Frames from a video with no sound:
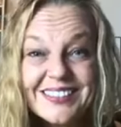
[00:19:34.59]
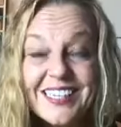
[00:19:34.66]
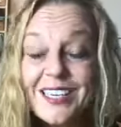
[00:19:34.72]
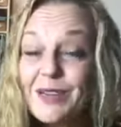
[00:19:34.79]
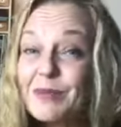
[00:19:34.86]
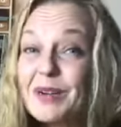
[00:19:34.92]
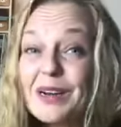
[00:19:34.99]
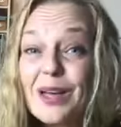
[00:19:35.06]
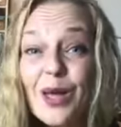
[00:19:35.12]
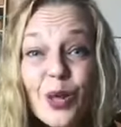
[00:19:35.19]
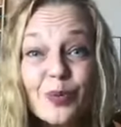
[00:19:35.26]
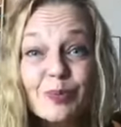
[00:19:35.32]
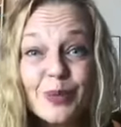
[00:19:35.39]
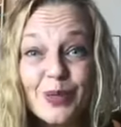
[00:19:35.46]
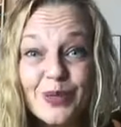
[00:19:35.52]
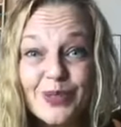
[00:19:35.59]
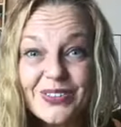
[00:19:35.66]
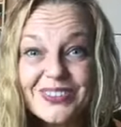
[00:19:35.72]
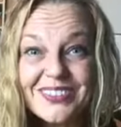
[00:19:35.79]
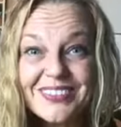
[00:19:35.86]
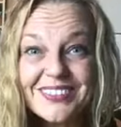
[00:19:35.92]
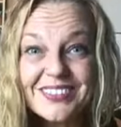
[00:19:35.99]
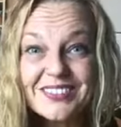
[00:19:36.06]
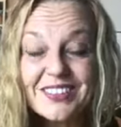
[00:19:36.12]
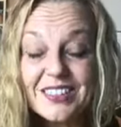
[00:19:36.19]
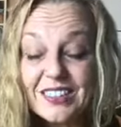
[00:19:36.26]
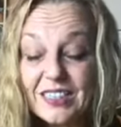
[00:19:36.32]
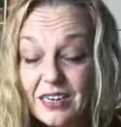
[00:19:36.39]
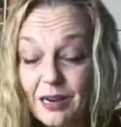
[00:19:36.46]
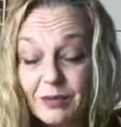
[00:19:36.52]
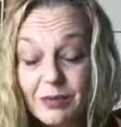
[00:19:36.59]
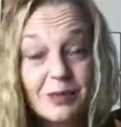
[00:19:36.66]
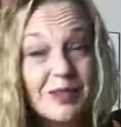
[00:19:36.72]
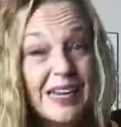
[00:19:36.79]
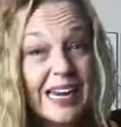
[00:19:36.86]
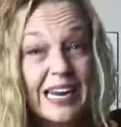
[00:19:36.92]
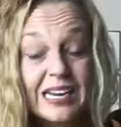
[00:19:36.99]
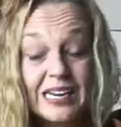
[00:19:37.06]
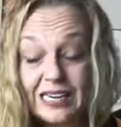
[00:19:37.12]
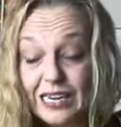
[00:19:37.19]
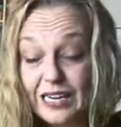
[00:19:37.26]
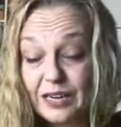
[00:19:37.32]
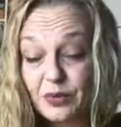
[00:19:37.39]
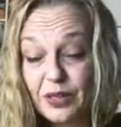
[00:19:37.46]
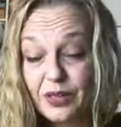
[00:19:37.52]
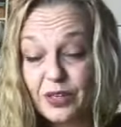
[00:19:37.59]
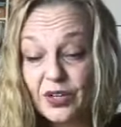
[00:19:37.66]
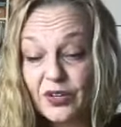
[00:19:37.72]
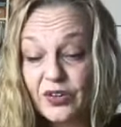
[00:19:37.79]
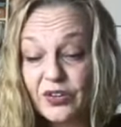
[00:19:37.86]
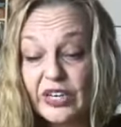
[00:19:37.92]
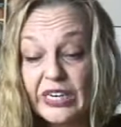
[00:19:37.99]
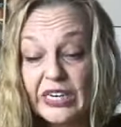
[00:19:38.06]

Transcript: And I'm going to help you. I'm going to be hand in hand with you.